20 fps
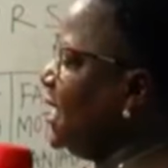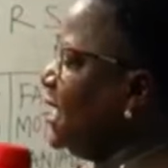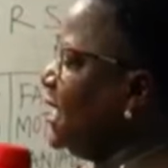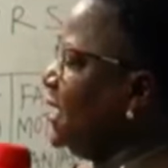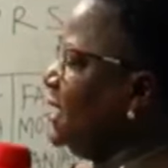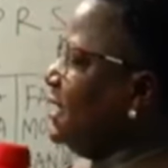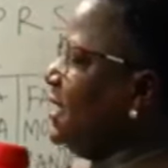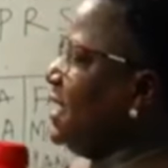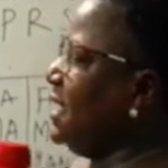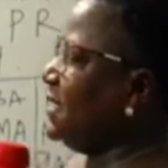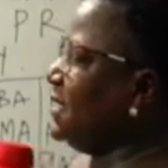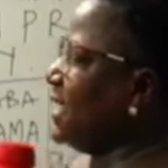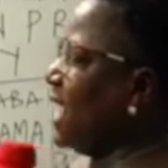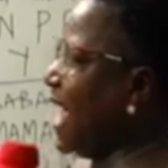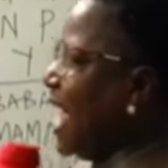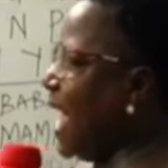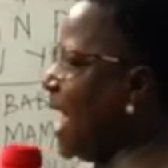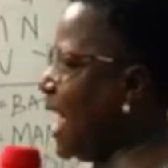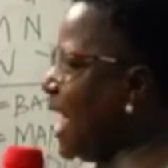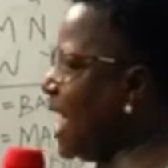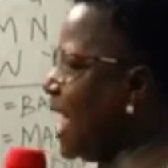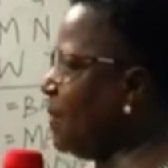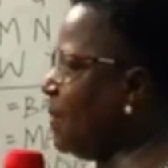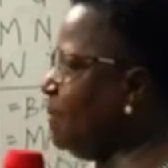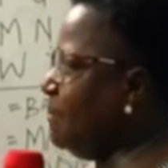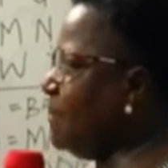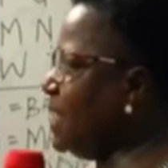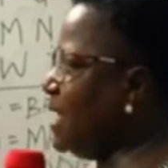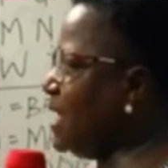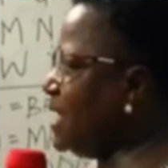This A
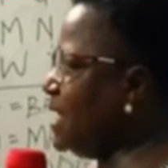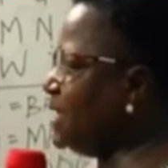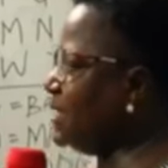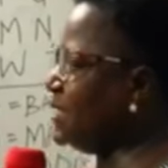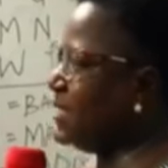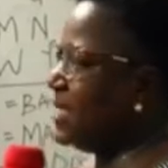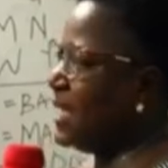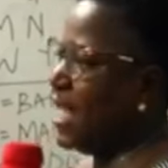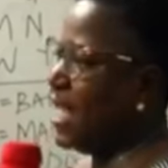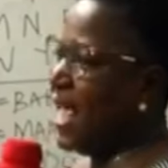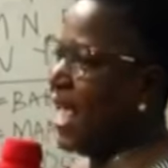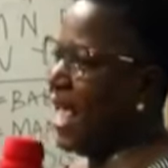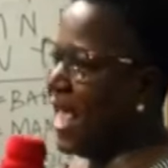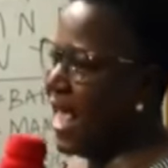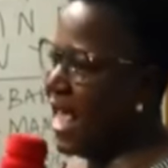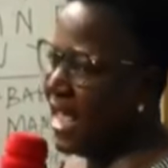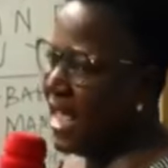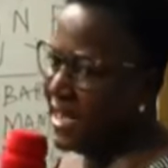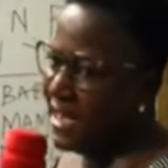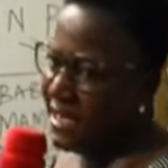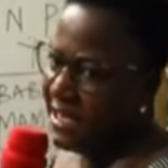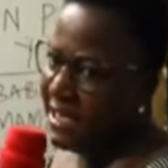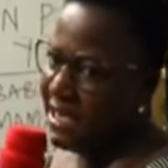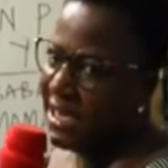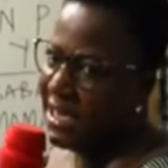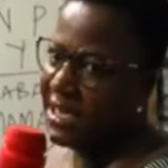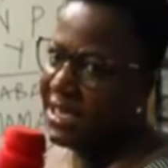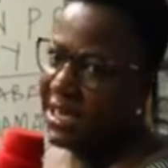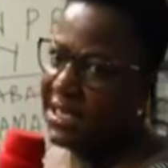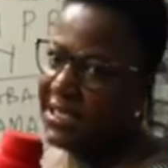means A in
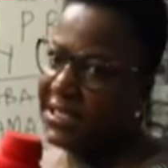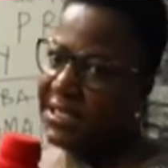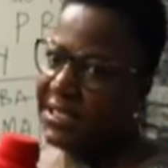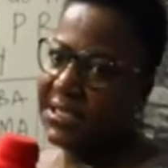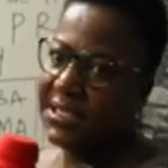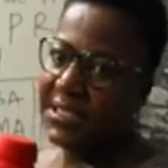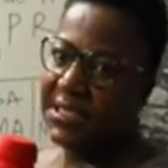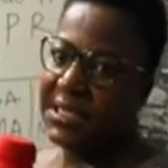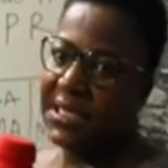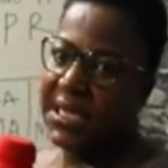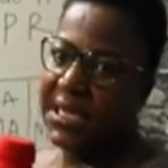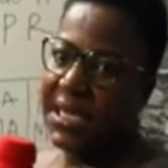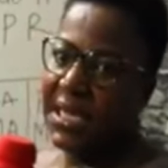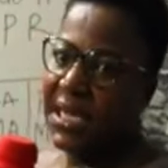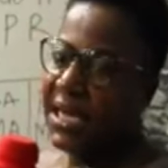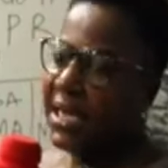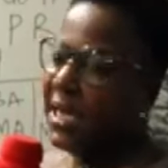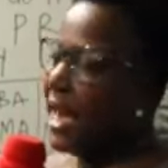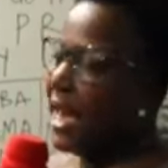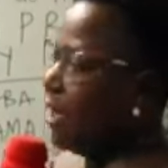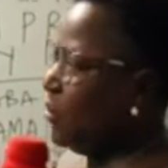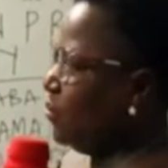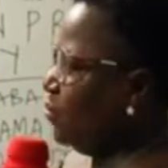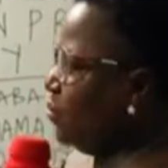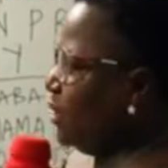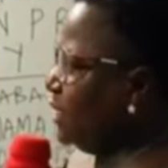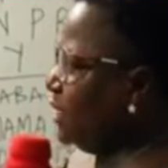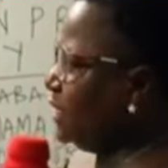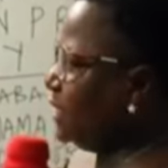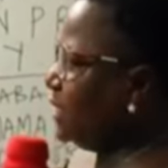English
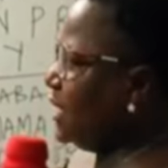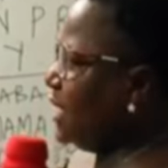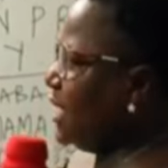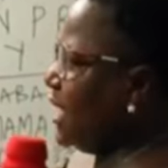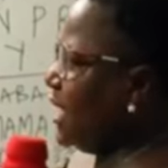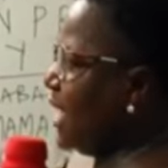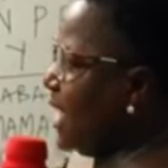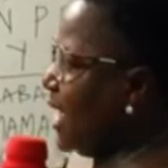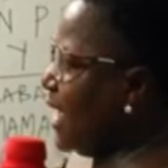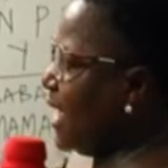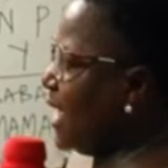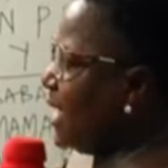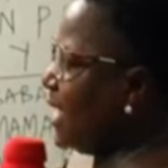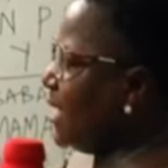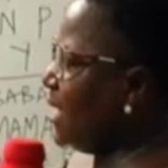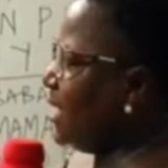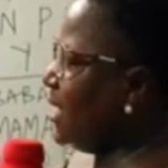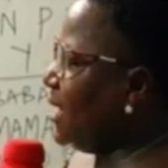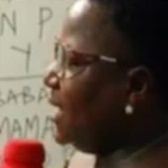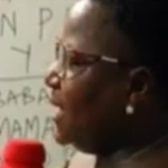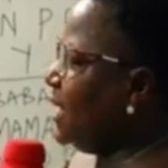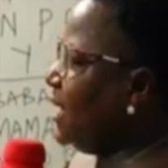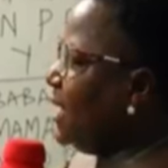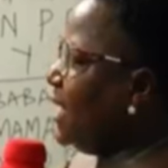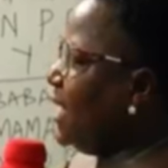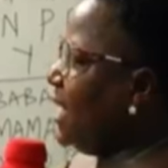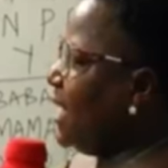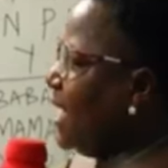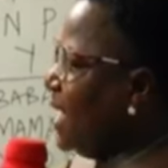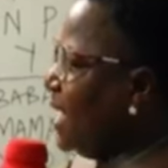language. A,
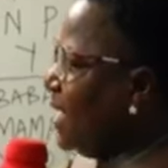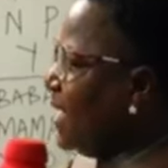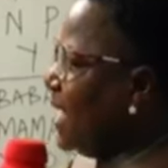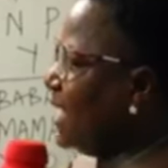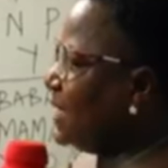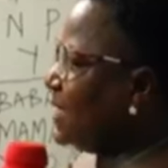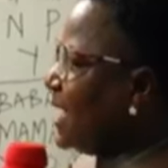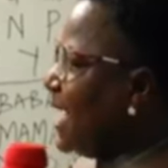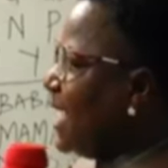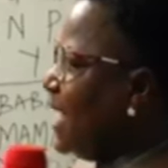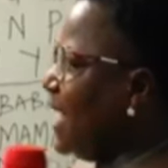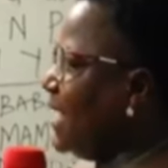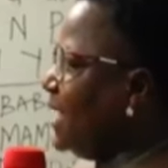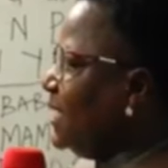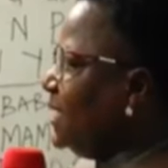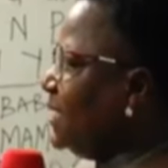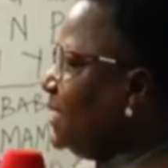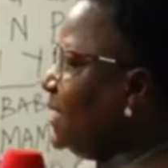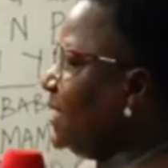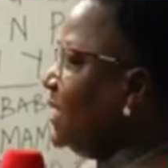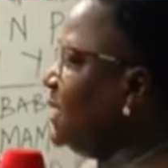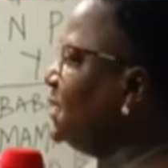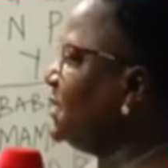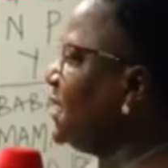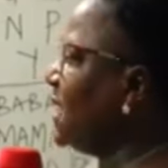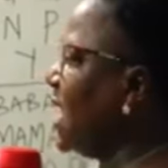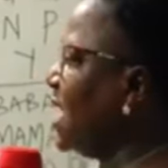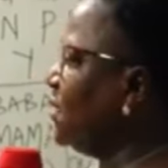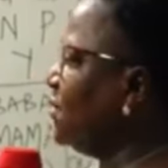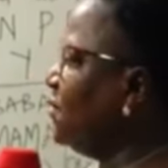letter A in English
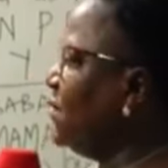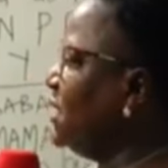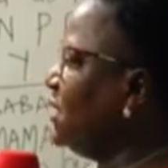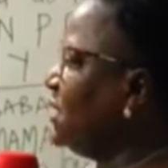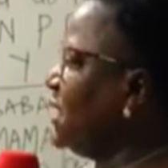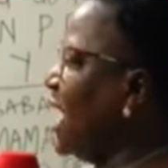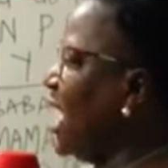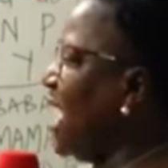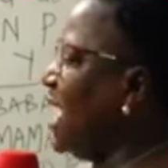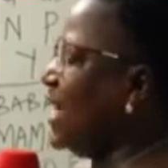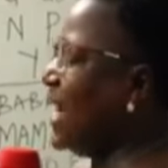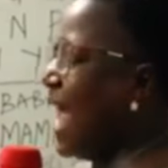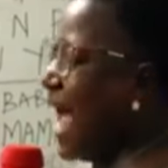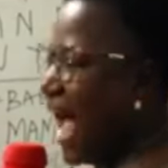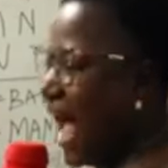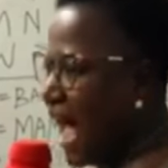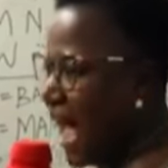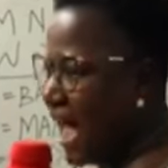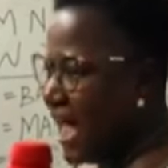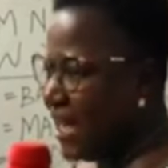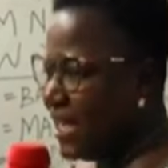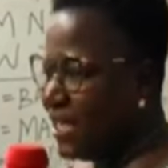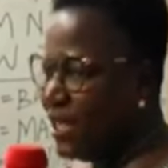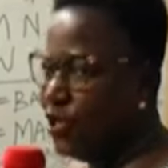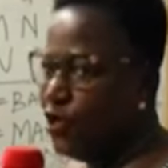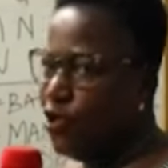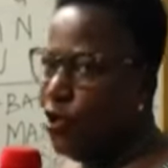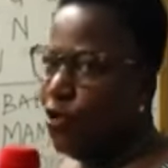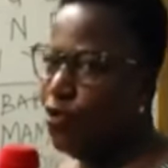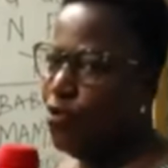language, and A in
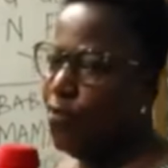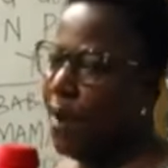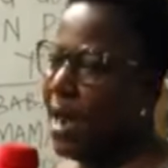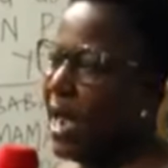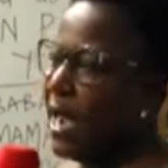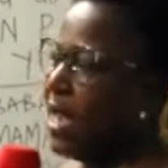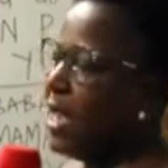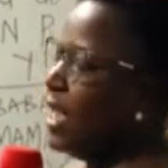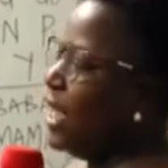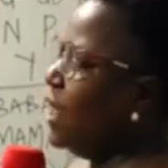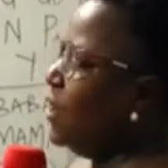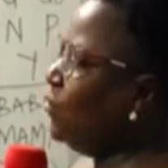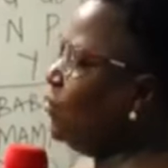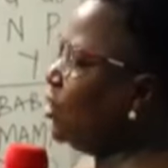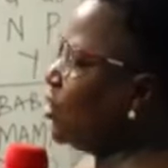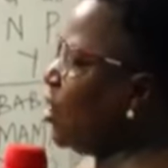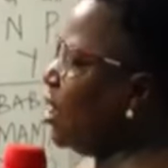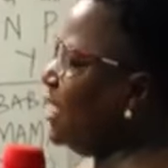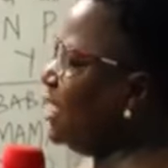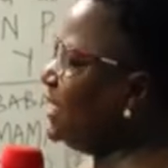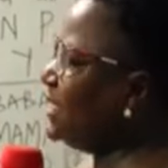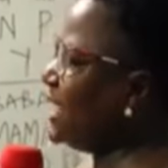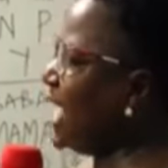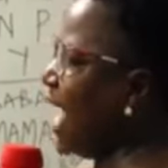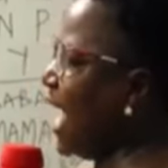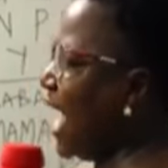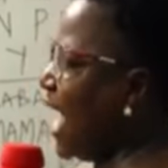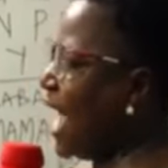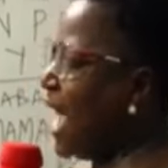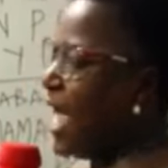Yoruba. We call it
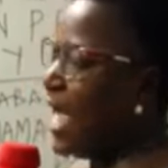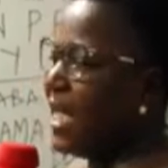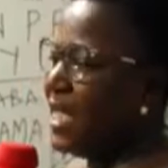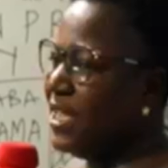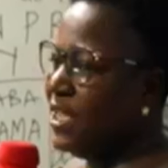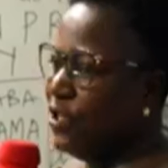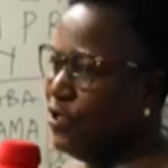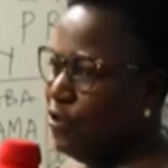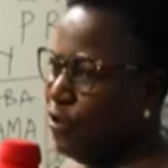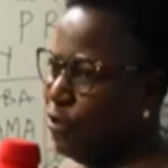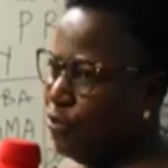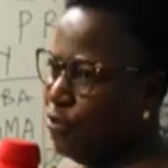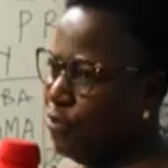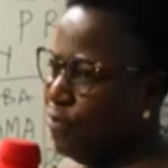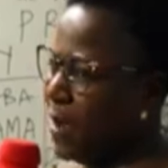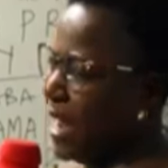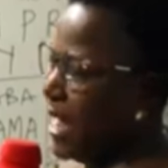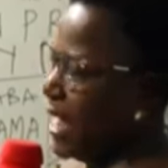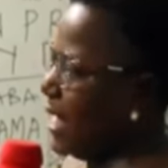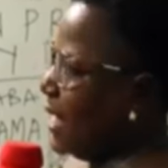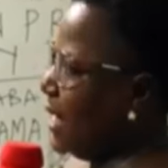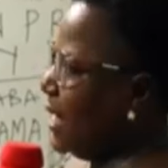A in Yoruba